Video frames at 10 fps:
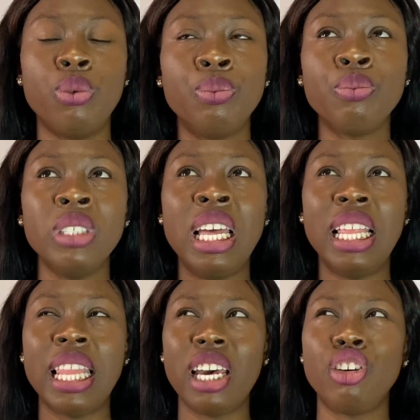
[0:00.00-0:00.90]
you,
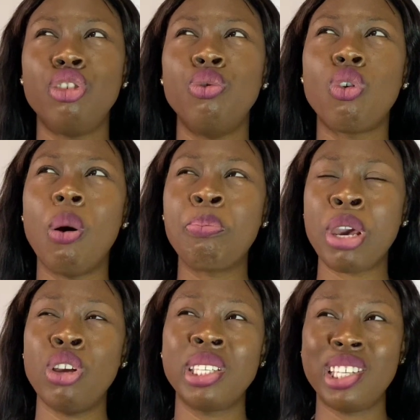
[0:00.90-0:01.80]
like, you compare
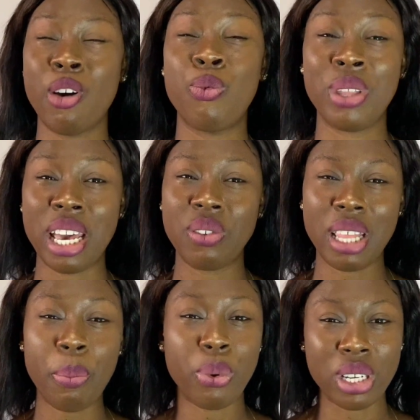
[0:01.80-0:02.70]
yourself with
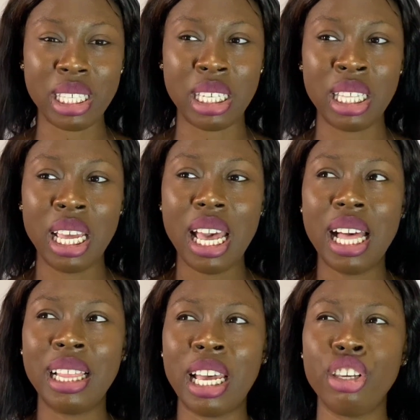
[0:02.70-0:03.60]
another person,
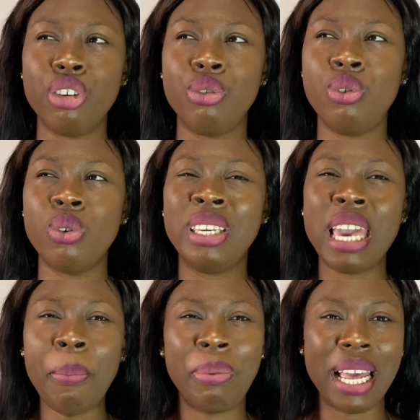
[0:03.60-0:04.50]
like, you
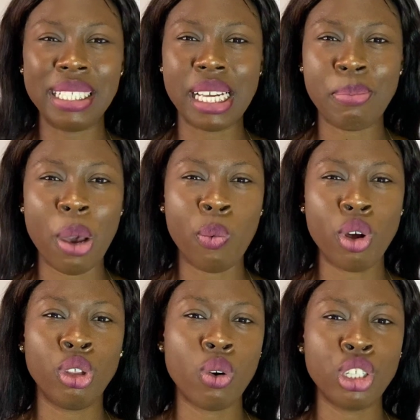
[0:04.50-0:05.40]
get blinded by
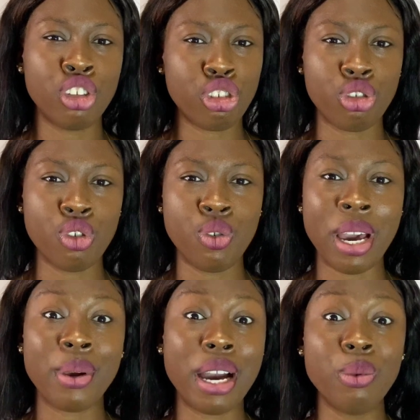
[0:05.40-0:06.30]
what God is showing you,
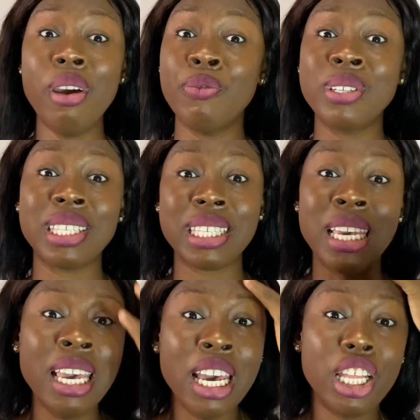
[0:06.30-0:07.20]
and you cannot even
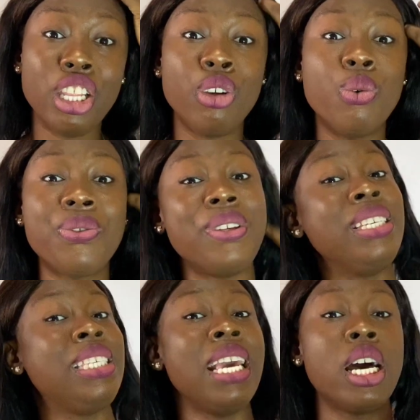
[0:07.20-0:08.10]
see the good
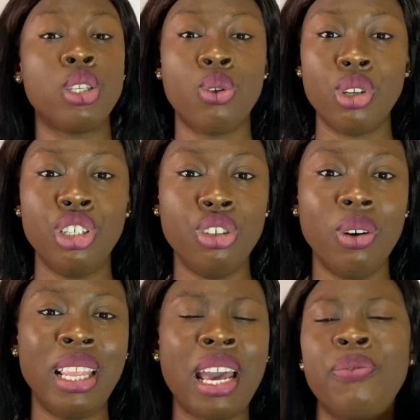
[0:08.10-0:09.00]
things he has done in
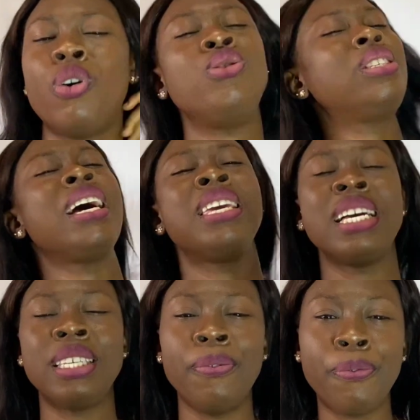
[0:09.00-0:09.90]
your life, or you start
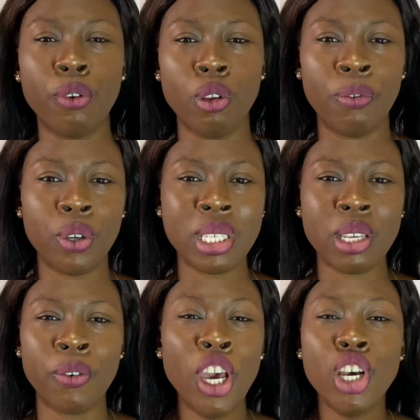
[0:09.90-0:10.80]
getting full of
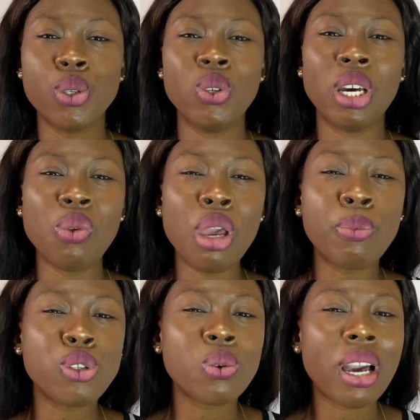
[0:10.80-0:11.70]
yourself, so you are not
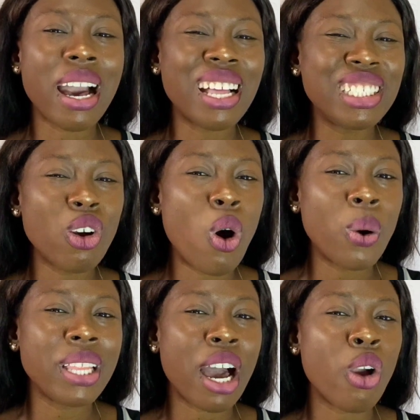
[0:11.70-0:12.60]
able to catch
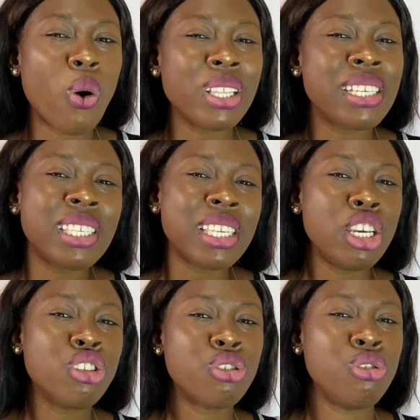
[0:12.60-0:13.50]
all that God is
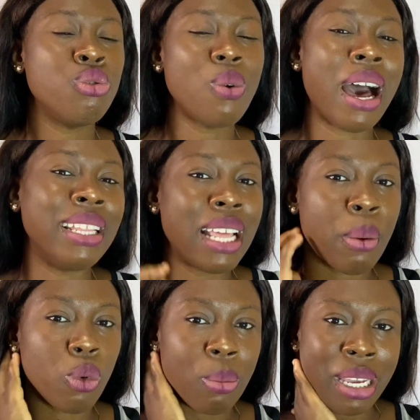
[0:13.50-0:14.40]
saying to you at
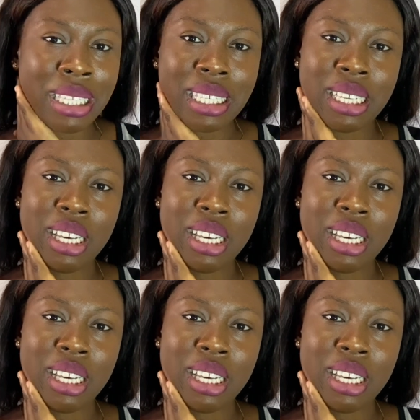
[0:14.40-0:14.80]
that moment.